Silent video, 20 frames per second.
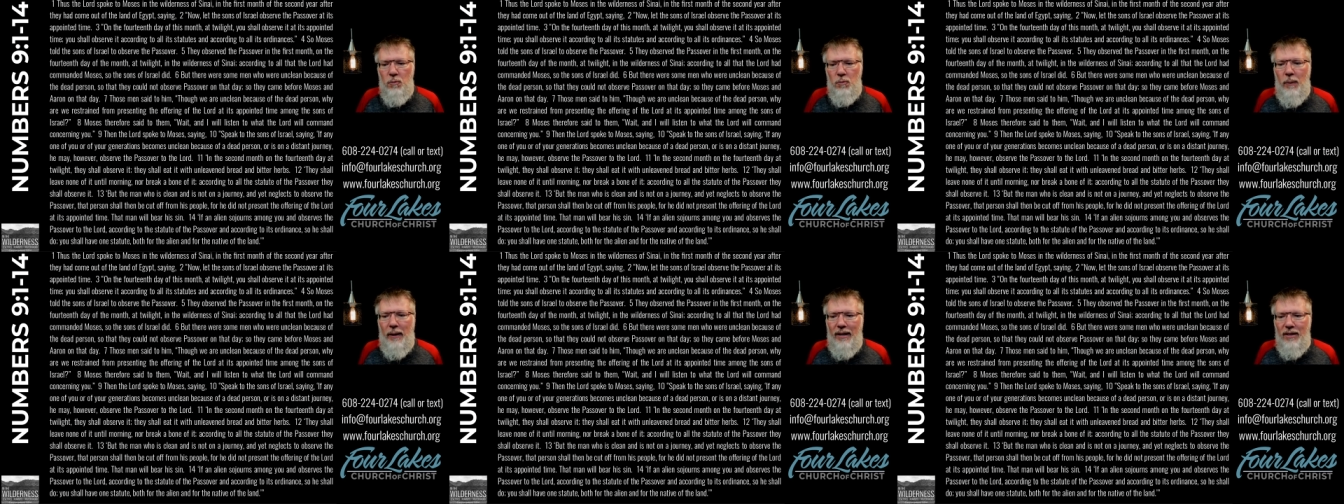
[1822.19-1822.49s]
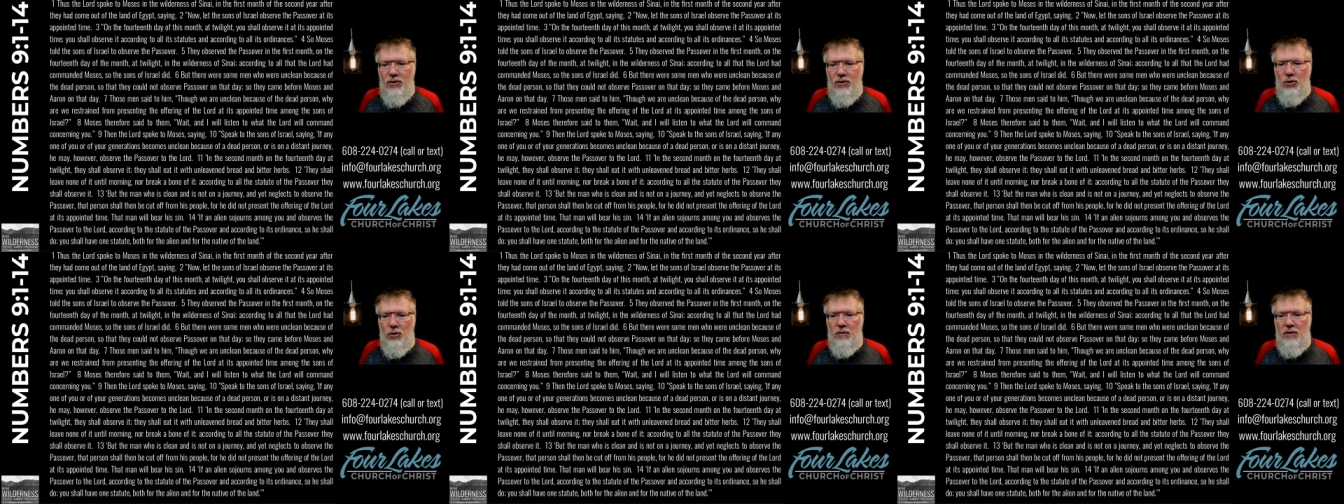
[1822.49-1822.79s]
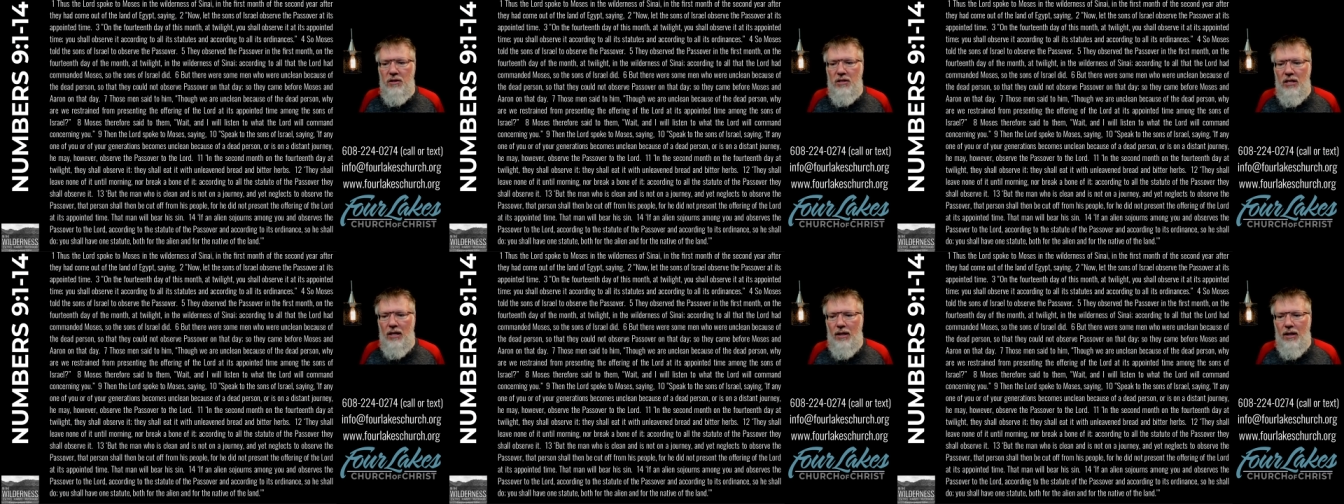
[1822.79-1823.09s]
Passover
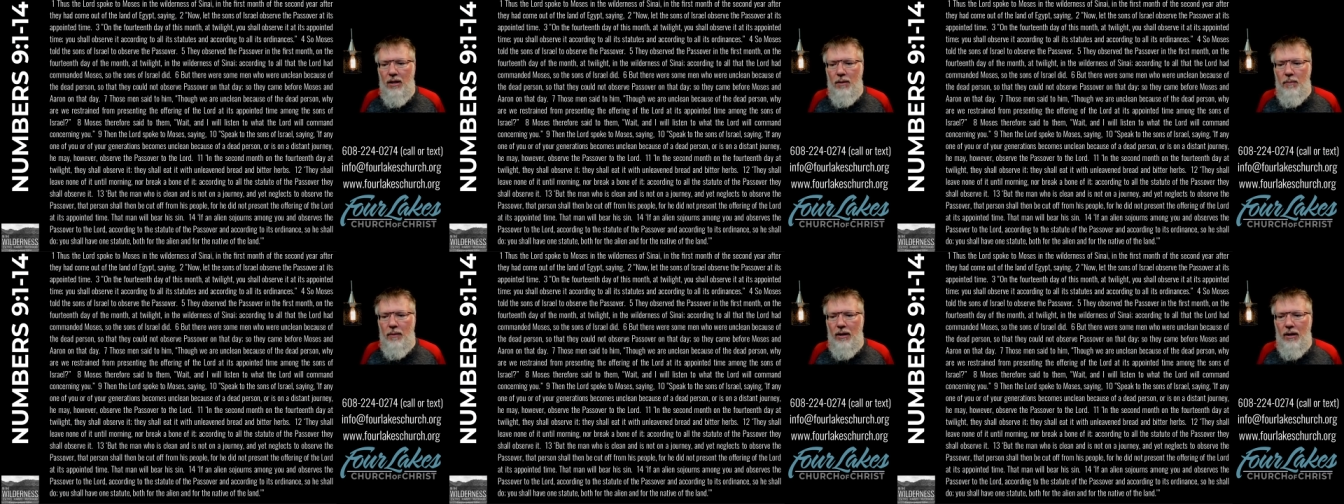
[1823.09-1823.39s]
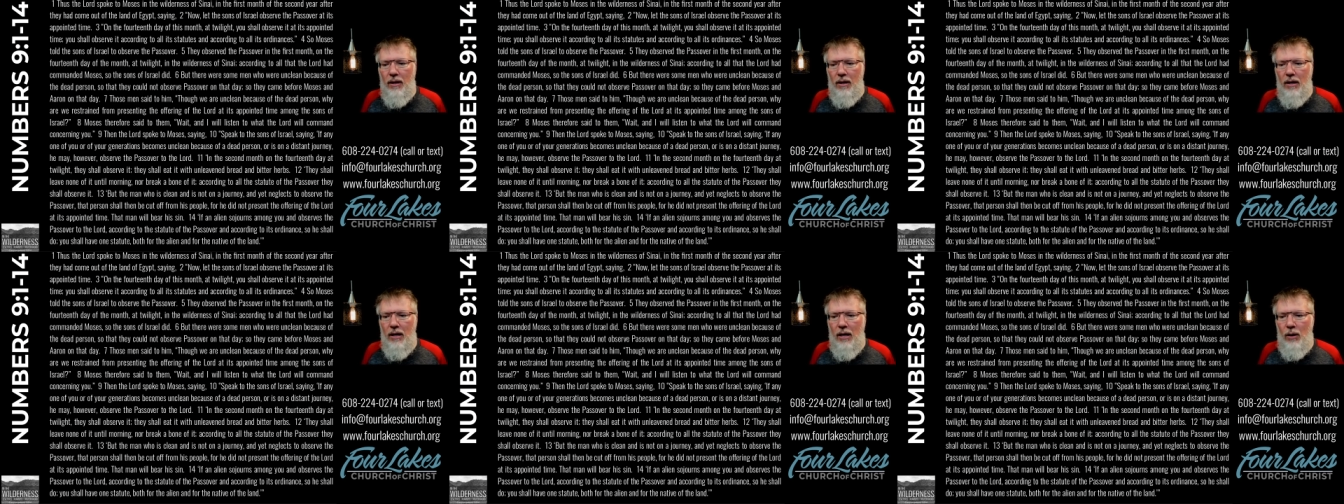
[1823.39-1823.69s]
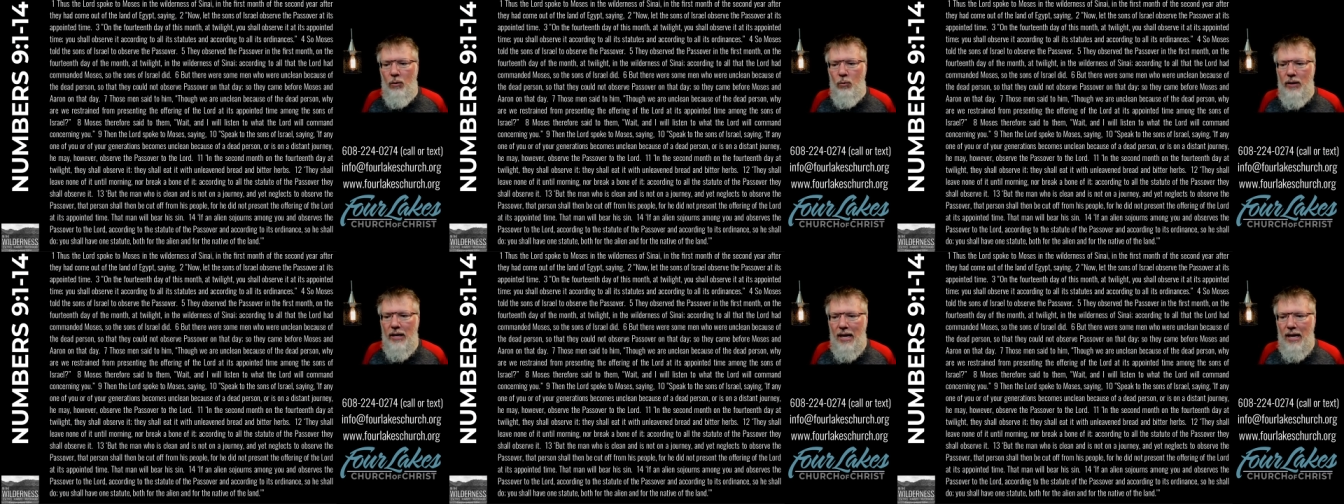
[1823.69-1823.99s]
time
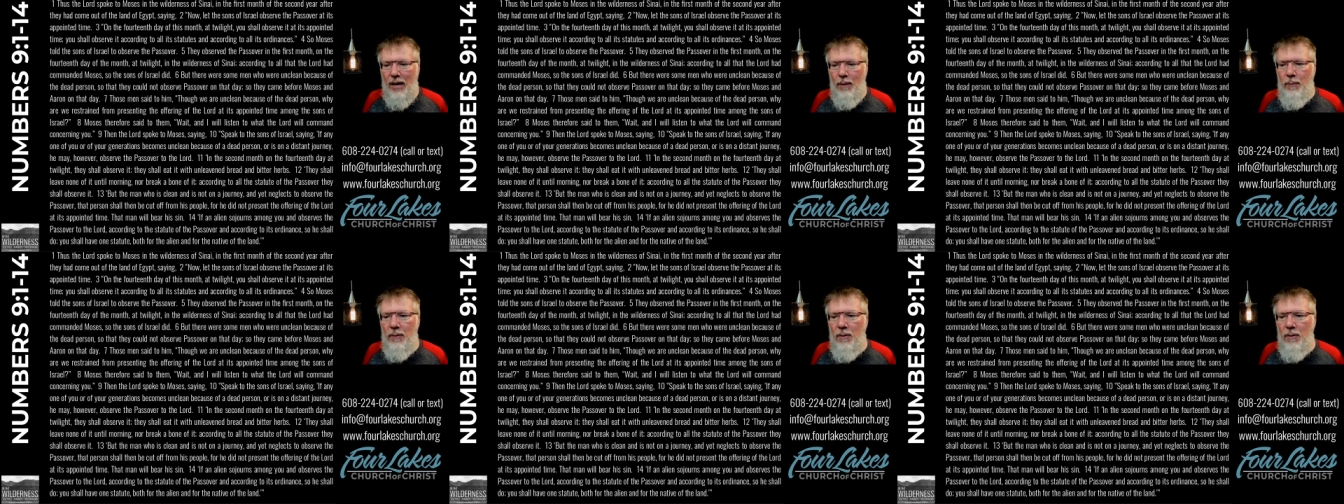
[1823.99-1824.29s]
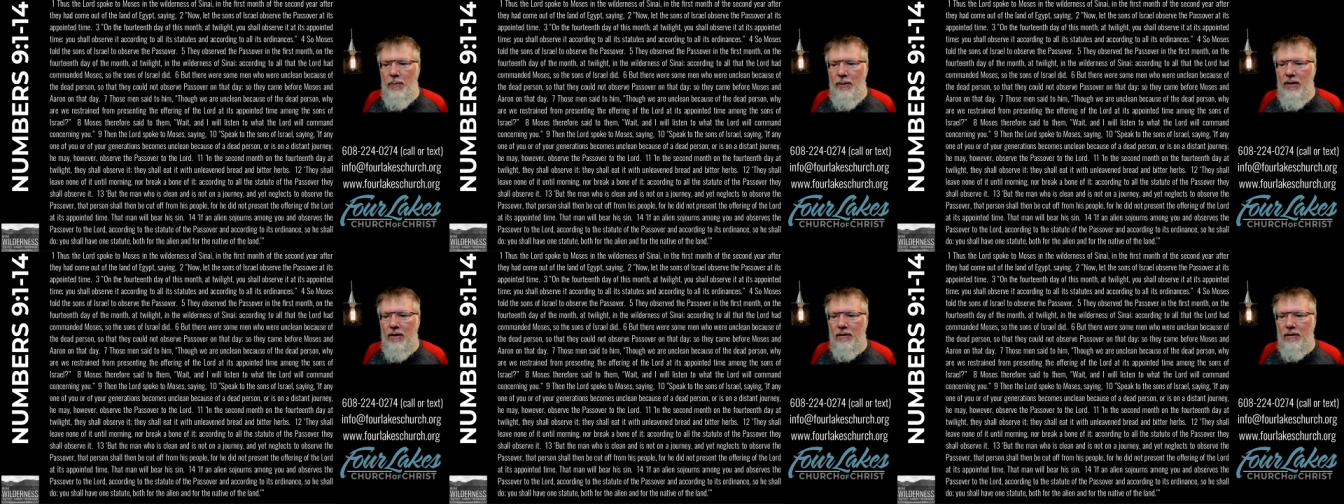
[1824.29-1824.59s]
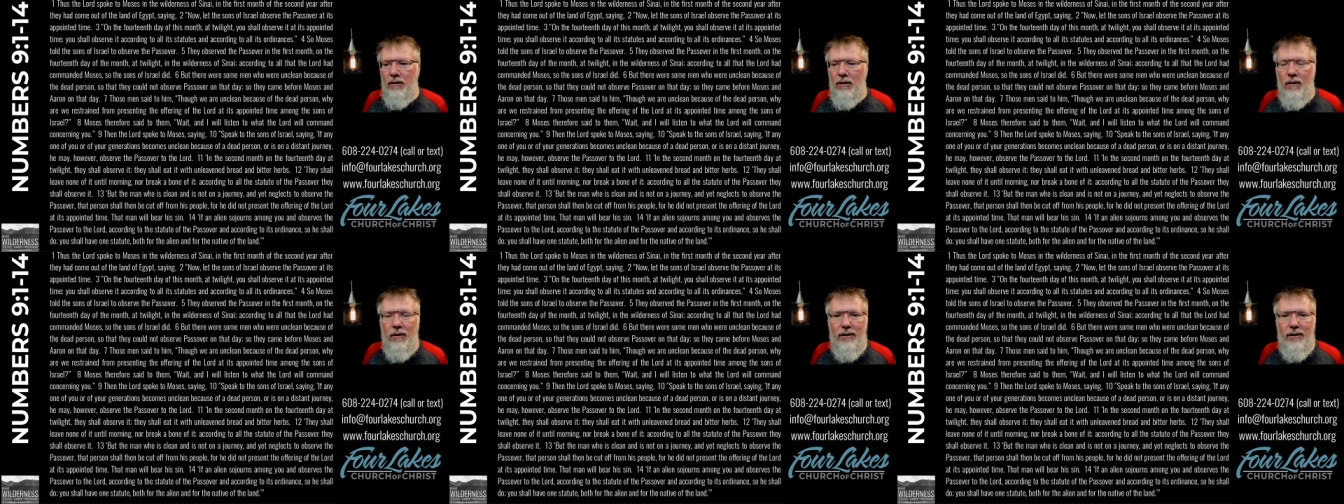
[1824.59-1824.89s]
and we happen to be
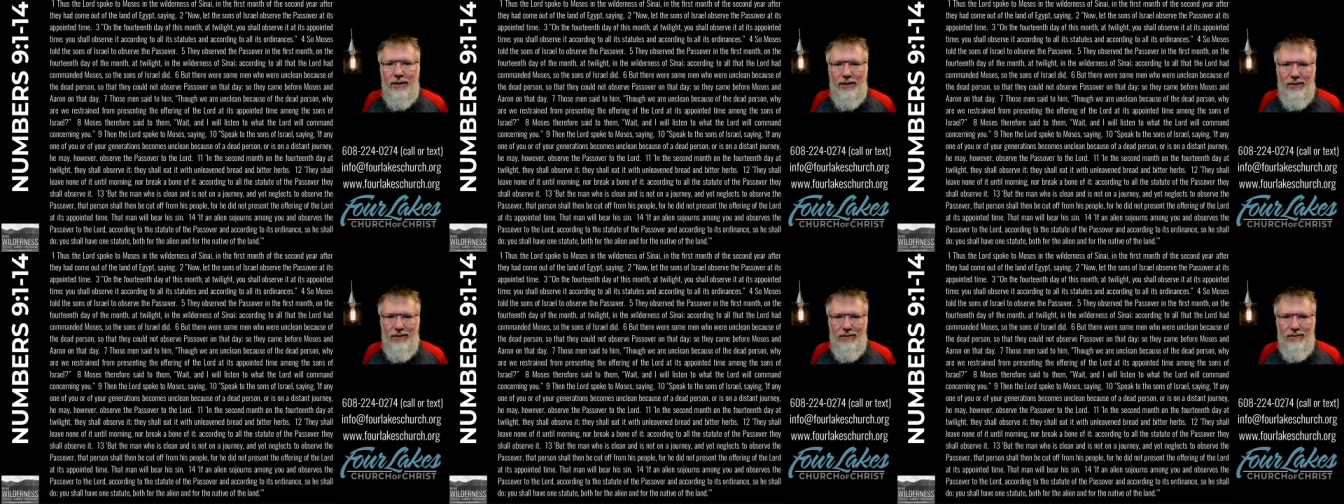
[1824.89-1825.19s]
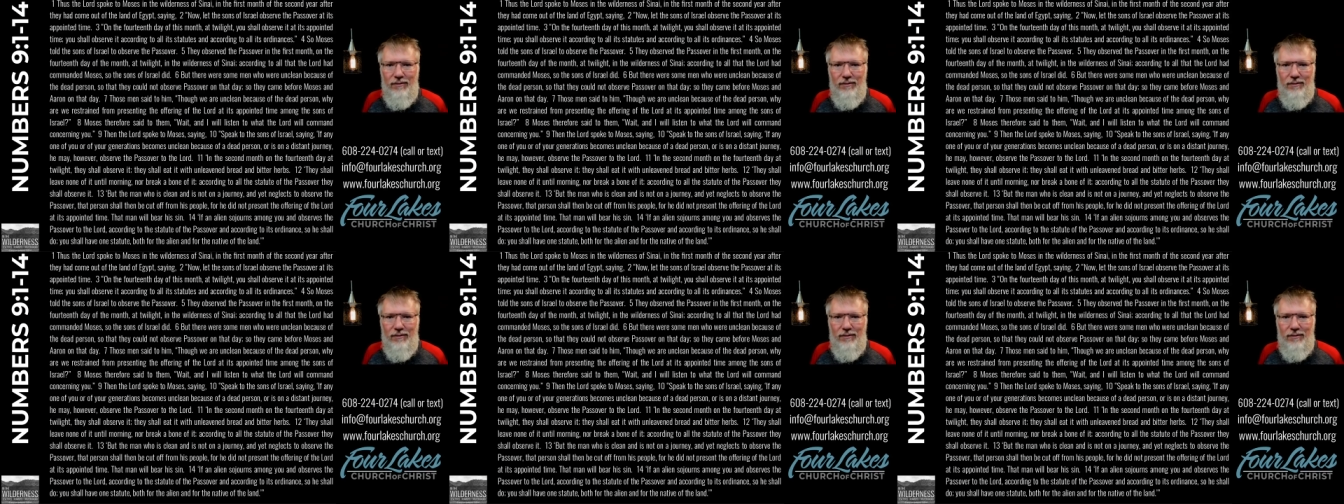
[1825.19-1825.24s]
unclean?